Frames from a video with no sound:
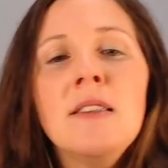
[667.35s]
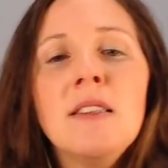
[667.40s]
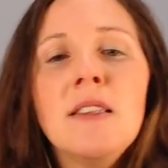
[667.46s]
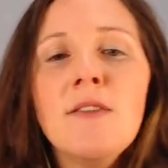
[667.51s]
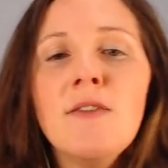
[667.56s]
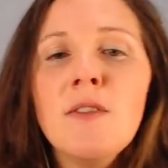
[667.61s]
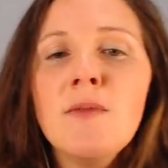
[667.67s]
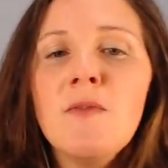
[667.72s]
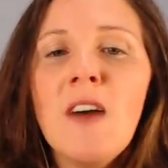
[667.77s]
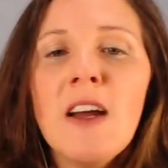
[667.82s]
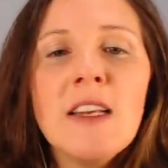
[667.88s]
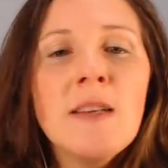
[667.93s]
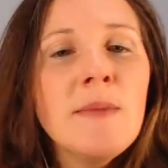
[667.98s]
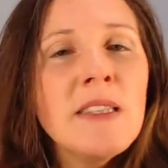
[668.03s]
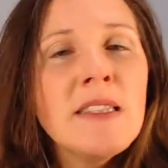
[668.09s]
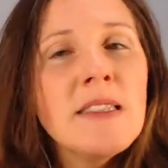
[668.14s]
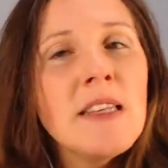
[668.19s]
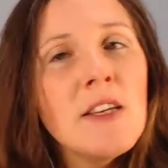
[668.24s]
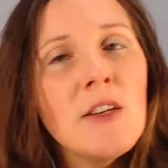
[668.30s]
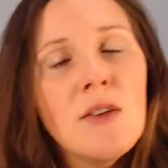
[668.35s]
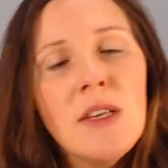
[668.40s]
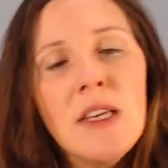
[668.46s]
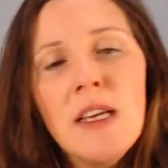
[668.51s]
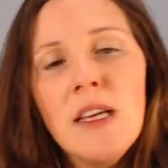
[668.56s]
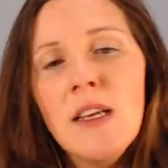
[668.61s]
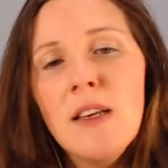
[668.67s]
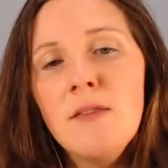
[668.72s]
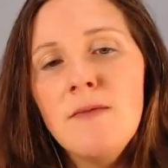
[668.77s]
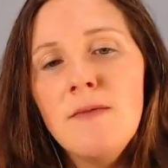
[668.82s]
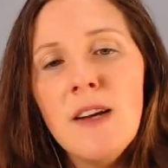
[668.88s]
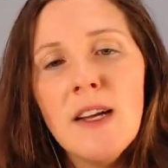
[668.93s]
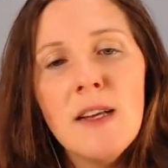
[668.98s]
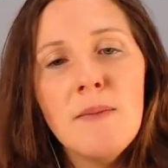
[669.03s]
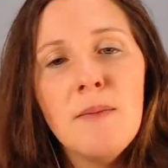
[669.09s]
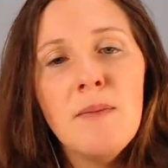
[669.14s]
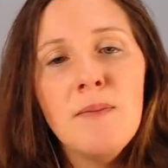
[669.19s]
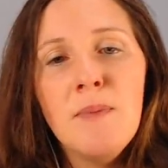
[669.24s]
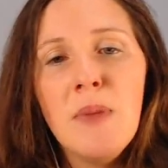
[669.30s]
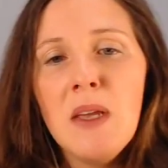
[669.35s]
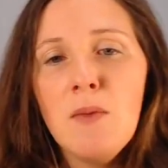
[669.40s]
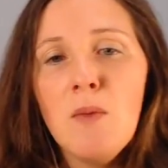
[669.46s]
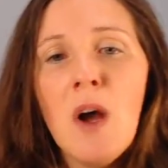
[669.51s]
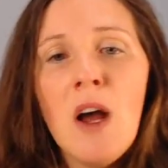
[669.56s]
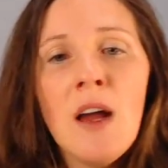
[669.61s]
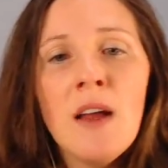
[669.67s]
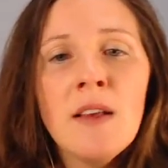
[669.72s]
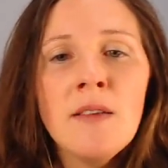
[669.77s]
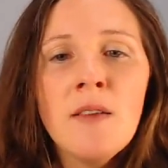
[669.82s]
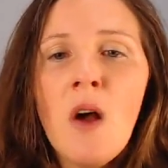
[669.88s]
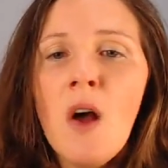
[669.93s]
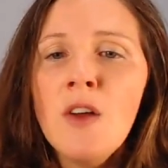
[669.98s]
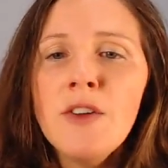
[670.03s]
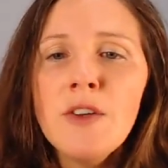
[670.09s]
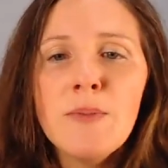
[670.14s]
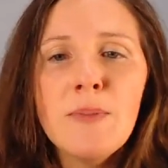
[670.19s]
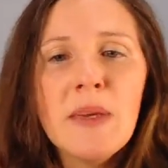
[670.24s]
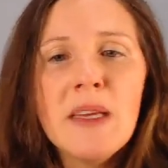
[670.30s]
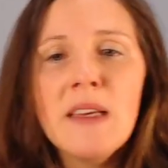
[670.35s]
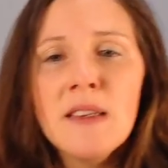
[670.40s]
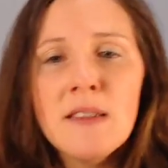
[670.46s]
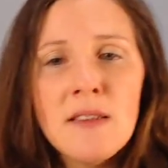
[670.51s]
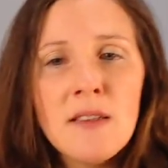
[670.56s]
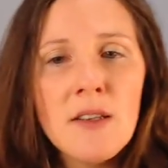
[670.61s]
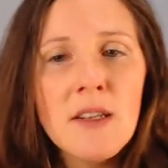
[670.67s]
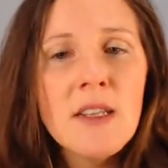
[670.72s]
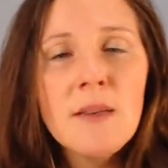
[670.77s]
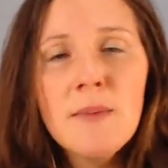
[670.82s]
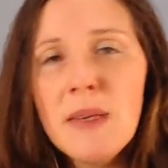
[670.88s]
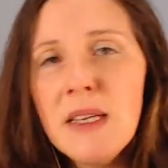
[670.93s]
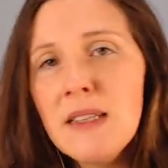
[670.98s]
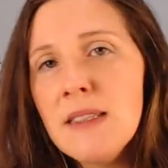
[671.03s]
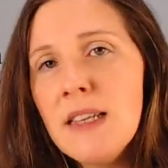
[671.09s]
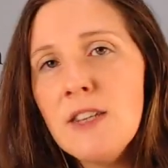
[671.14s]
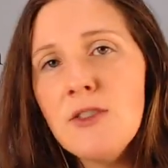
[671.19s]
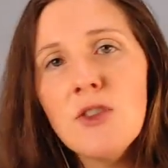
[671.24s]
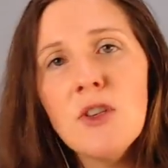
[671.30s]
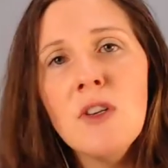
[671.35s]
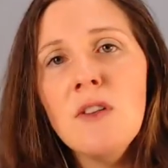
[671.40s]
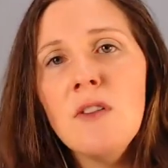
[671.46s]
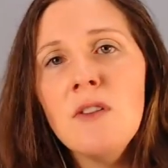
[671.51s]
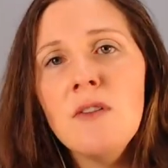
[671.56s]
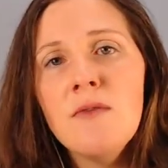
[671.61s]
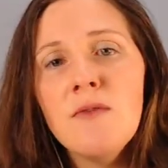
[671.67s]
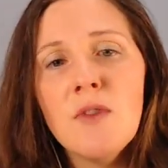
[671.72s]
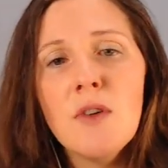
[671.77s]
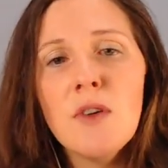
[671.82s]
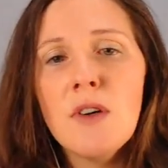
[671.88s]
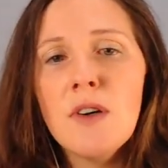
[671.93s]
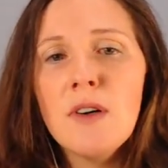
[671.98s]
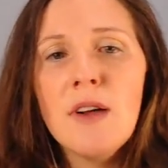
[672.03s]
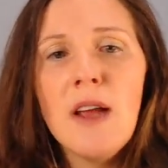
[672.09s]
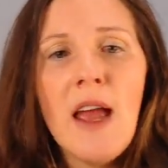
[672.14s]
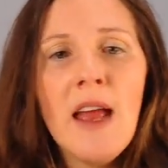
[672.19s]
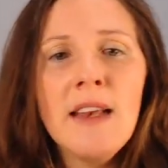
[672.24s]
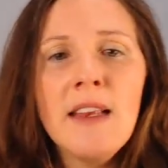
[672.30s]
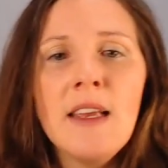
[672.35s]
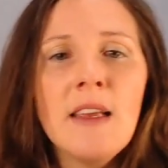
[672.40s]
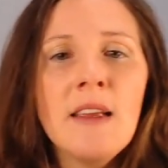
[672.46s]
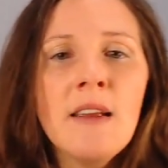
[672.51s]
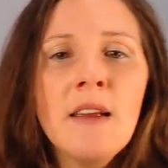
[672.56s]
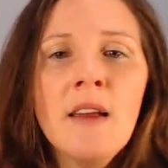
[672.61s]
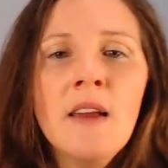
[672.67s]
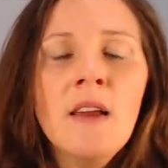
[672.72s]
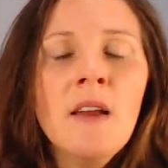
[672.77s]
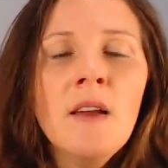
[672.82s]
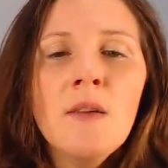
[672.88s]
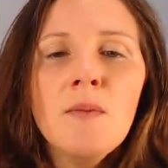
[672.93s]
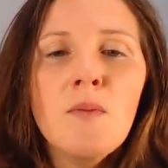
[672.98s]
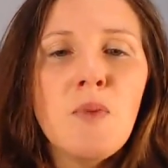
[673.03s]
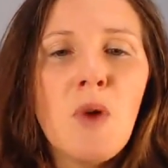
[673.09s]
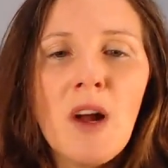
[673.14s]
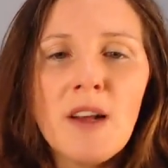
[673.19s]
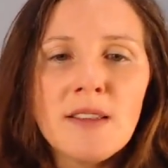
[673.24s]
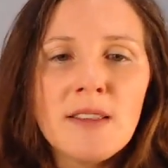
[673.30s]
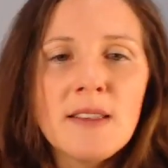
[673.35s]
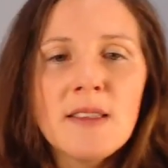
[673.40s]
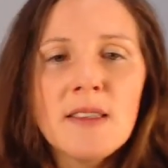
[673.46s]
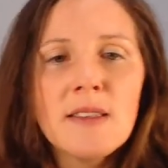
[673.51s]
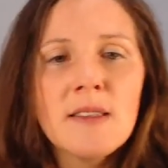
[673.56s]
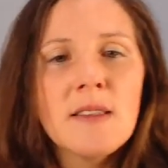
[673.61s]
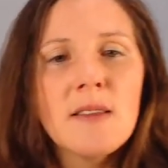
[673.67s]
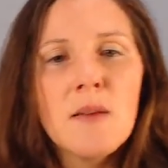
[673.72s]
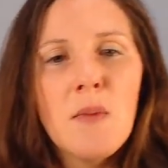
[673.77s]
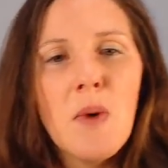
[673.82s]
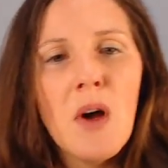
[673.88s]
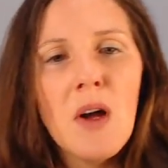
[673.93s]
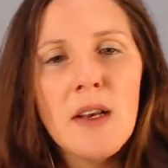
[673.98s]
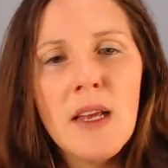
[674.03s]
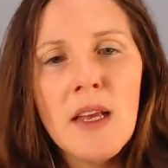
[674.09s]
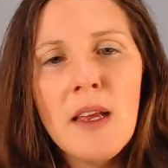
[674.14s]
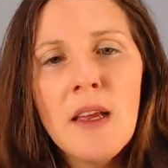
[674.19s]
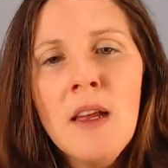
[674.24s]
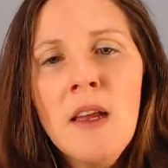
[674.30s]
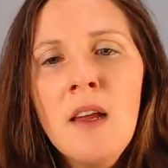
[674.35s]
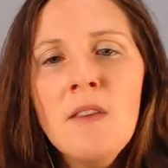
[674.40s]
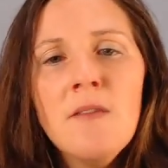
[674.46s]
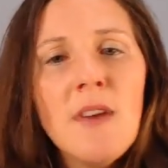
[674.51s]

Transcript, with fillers: Different vitamins that you need, like B1, all your Bs are going to be essential for any processes in the body.